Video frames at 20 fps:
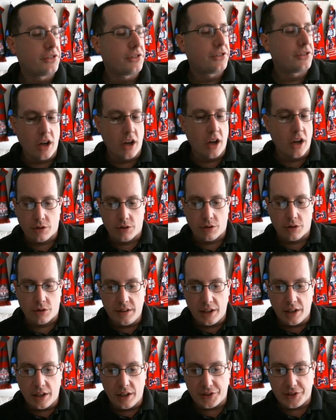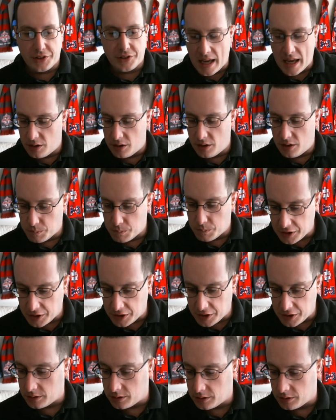soccer against Canada
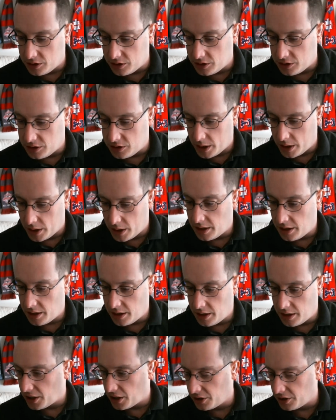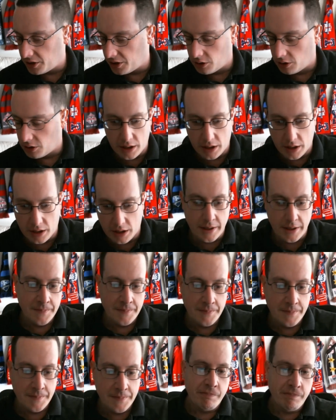specifically, Dwayne, as I've said already,
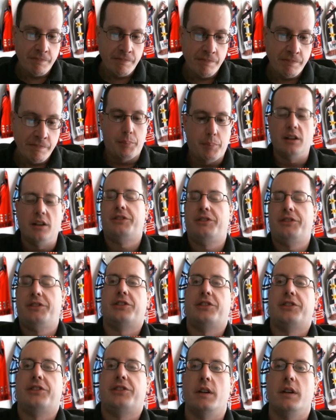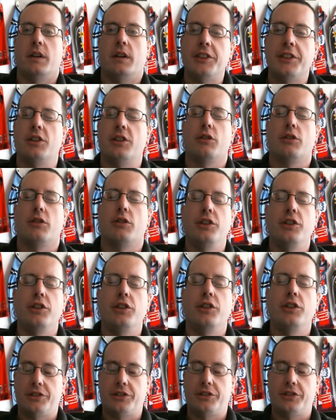the politics of it, I think, are in the
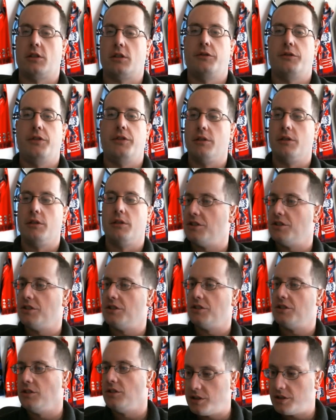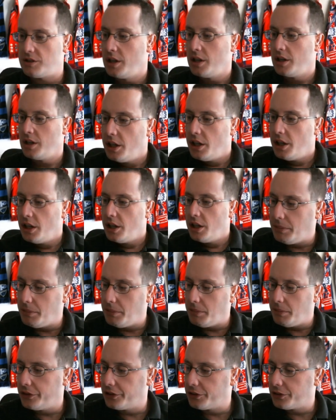U.S. Soccer Federation's interest to
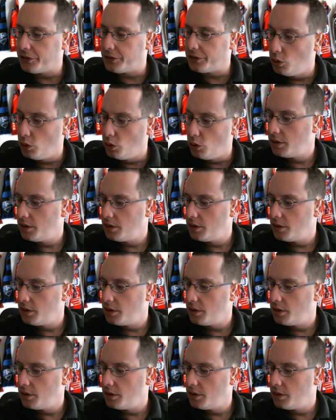make this move.